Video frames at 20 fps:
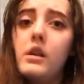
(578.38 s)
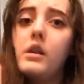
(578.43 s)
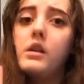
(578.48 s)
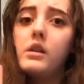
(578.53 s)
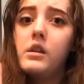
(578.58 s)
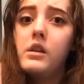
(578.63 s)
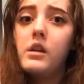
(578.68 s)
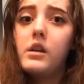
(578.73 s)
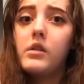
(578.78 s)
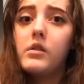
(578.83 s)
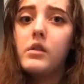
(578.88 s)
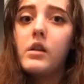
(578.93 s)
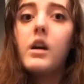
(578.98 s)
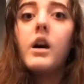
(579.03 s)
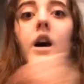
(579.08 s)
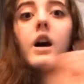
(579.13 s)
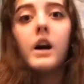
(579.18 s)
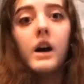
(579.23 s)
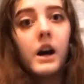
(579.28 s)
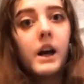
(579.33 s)
No,
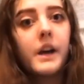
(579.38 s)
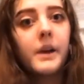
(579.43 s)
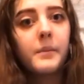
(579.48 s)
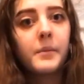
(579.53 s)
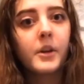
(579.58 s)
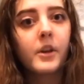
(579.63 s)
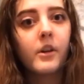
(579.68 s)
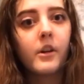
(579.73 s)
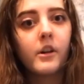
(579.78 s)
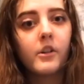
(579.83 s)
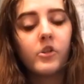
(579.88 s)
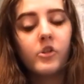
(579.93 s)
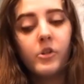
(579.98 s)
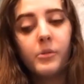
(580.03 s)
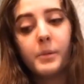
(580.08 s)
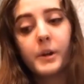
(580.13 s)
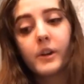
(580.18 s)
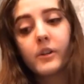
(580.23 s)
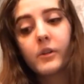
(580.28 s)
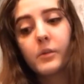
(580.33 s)
I am the
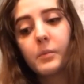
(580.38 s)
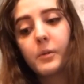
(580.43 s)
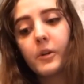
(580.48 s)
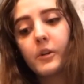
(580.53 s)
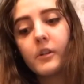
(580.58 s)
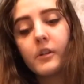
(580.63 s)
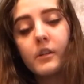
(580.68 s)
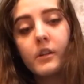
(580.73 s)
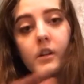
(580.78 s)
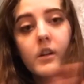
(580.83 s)
costume expert.